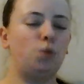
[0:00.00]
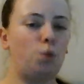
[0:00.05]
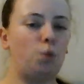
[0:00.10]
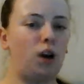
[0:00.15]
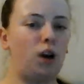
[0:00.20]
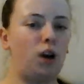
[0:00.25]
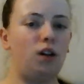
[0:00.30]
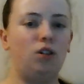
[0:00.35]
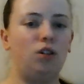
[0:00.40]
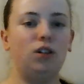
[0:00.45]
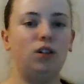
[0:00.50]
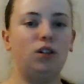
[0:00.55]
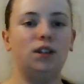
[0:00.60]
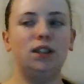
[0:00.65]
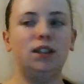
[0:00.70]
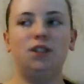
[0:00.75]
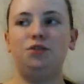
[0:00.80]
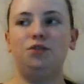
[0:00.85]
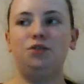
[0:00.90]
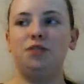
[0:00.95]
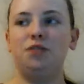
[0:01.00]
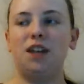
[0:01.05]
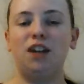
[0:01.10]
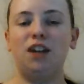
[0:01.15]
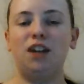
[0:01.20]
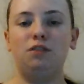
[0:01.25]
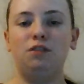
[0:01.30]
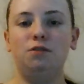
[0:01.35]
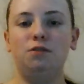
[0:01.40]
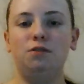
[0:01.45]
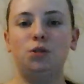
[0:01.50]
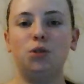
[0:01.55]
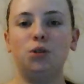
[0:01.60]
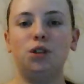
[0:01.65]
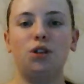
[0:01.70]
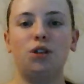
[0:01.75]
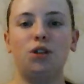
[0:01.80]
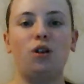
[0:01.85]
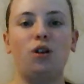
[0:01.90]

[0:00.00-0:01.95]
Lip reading: well and is forgetful and